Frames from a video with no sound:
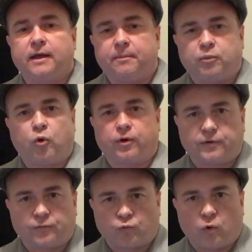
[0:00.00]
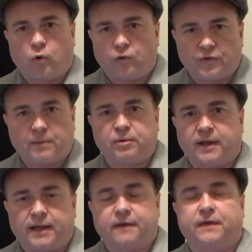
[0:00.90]
important role they
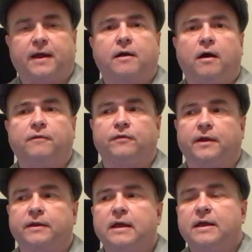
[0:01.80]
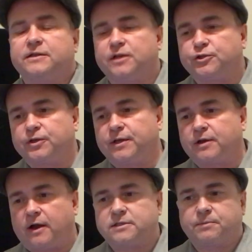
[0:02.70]
played in that conflict. Essentially, he
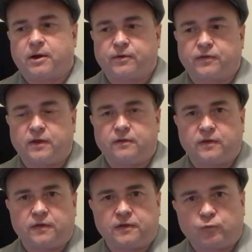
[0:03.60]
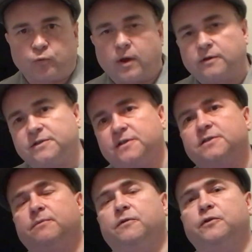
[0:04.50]
talks about the rail
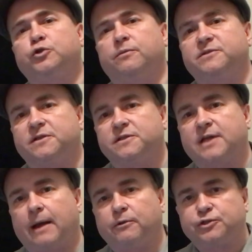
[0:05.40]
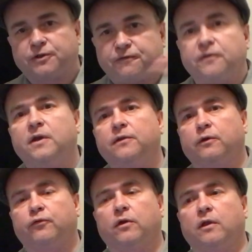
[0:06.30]
system that the Germans had established to feed their
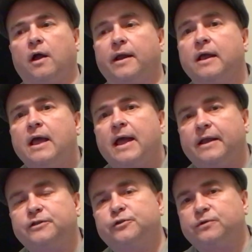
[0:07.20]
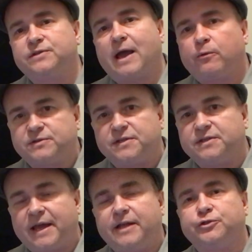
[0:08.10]
front line, and as soon as that was in
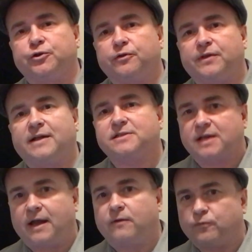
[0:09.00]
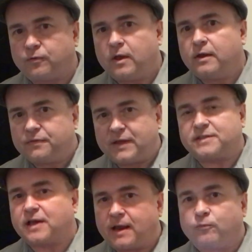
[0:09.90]
danger, that's kind
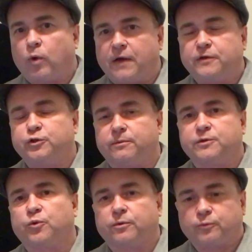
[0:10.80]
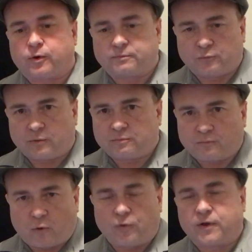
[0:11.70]
of why the Germans were
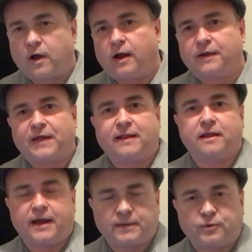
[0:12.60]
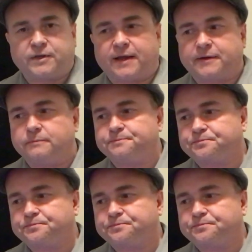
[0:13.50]
holding on at that line to protect it.